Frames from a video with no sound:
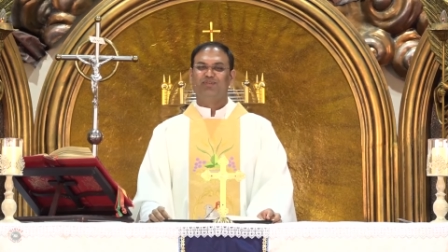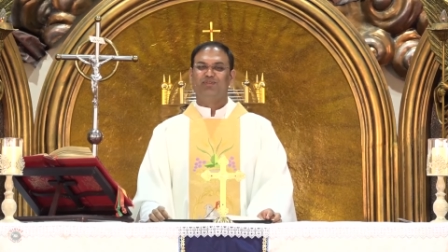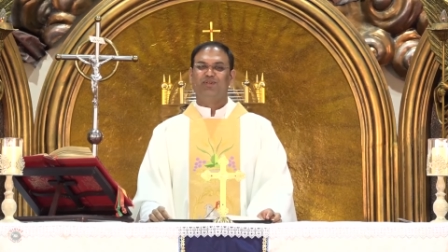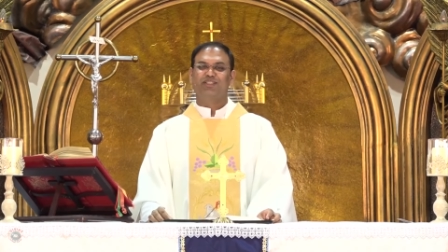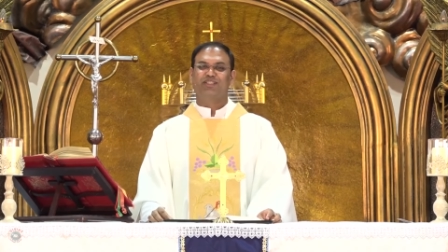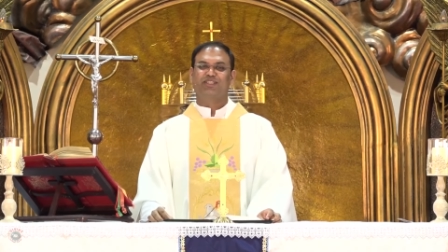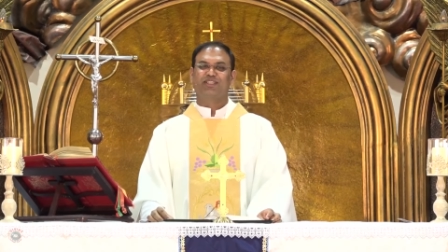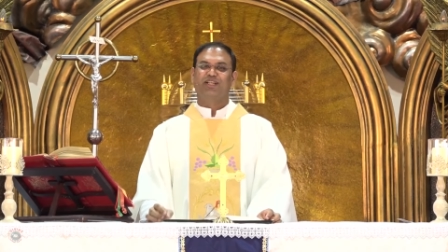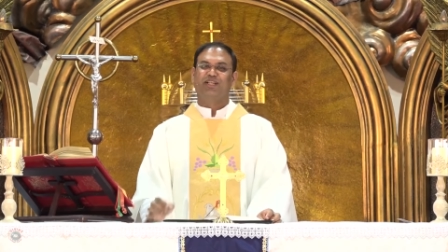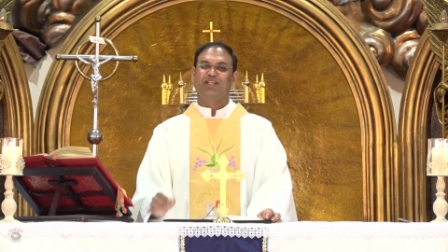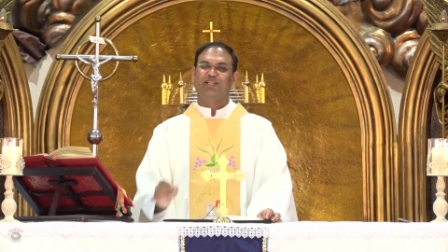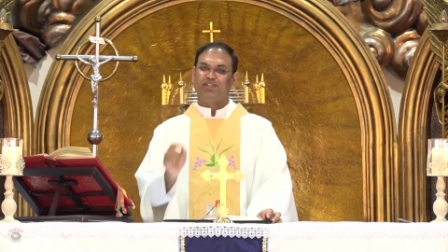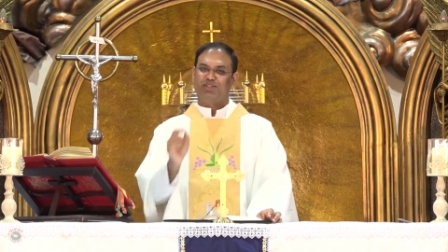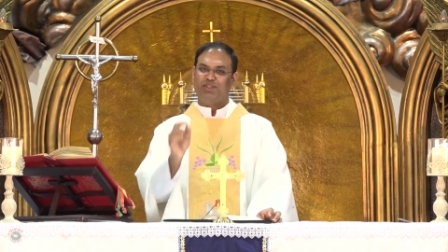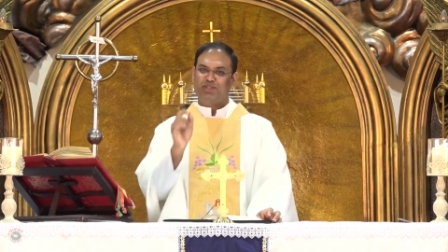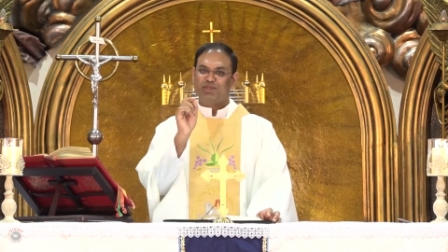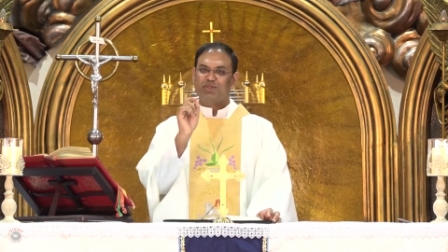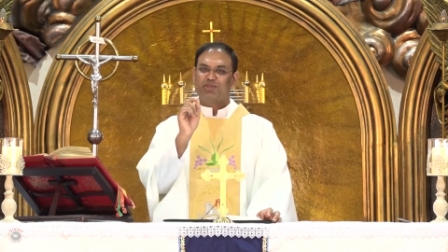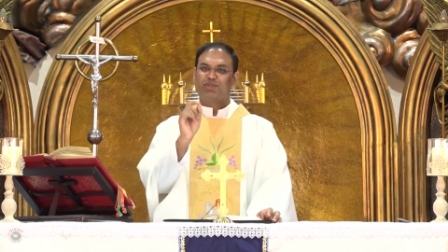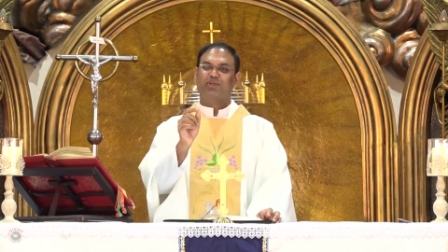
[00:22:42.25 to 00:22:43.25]
was
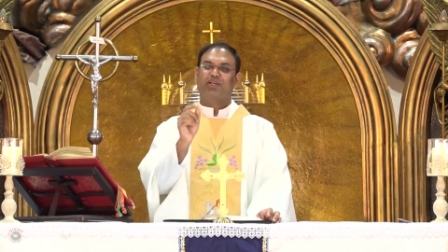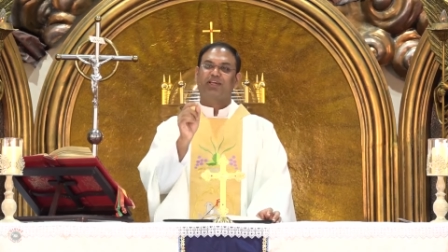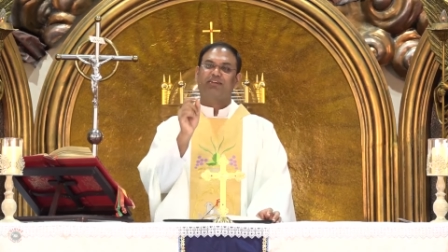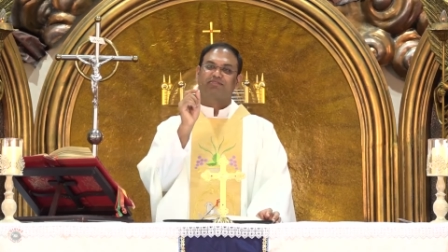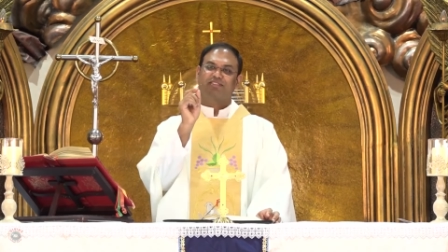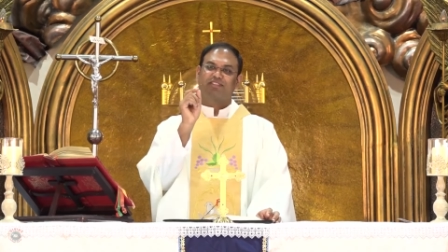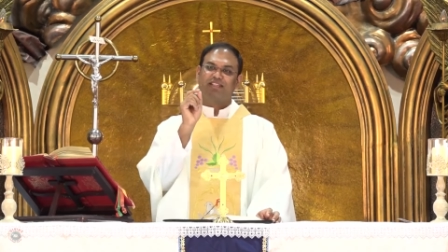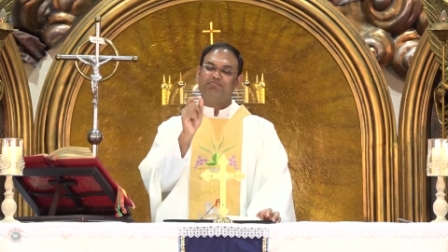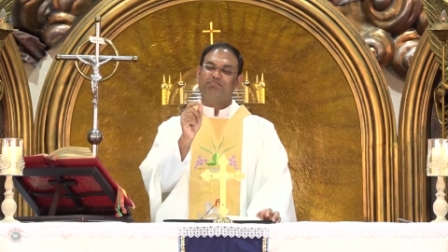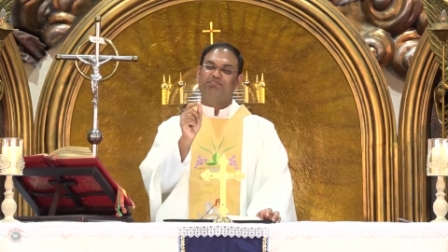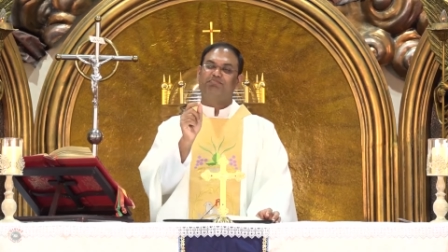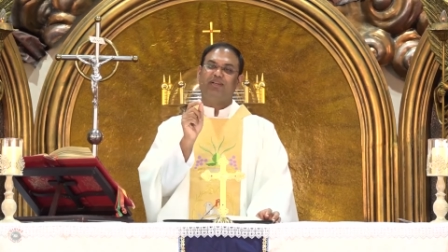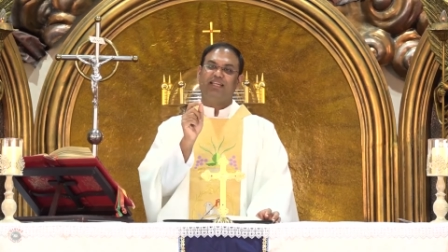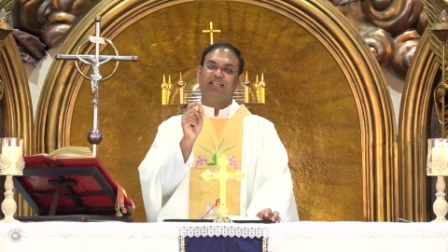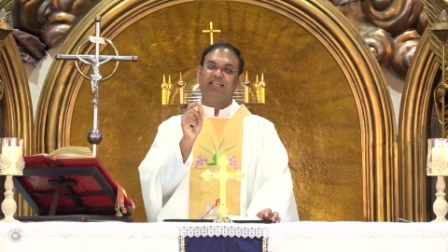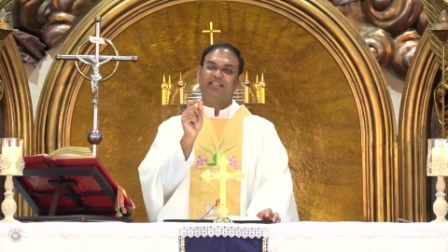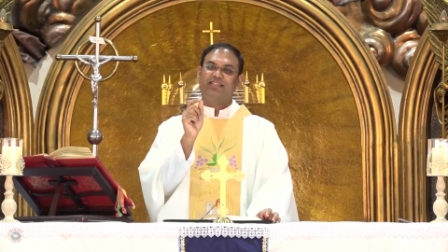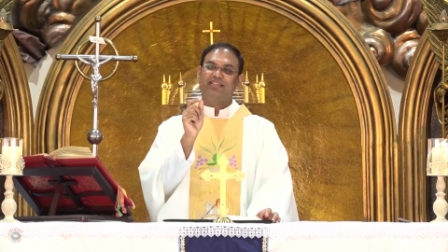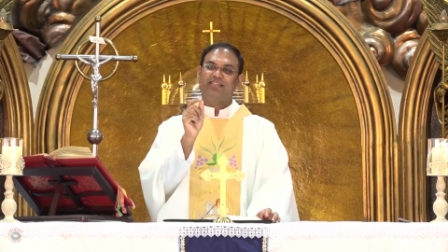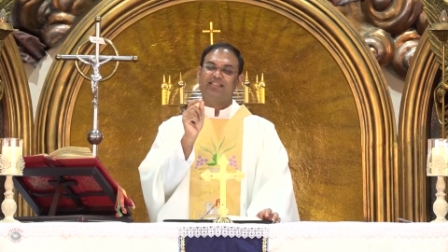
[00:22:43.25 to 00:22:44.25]
you should have
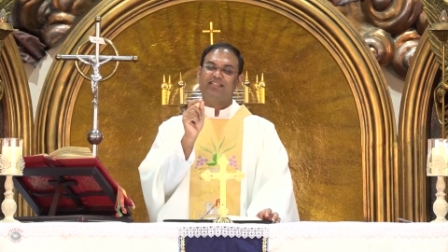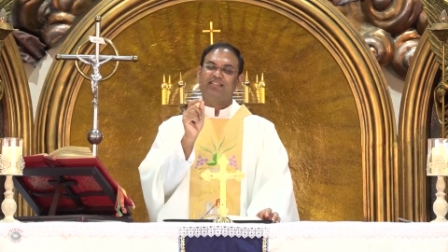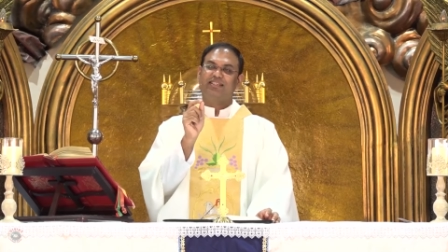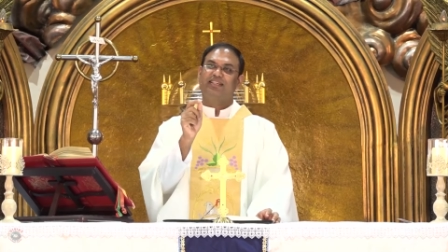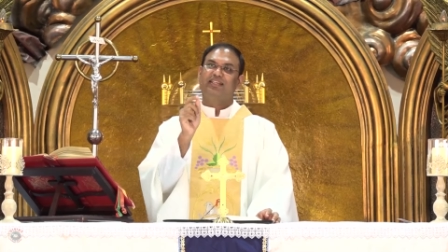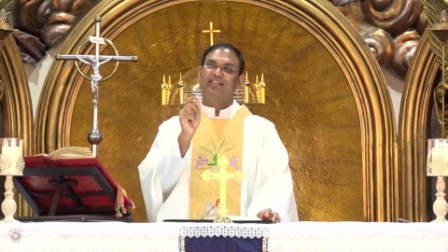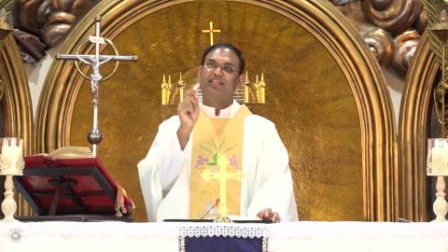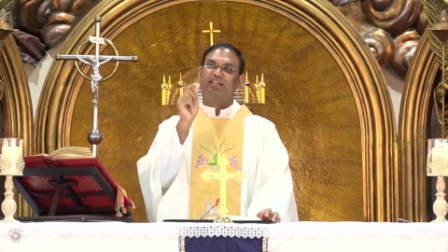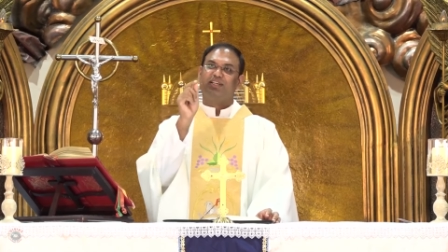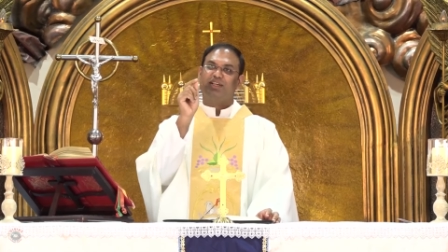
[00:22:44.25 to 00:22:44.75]
completed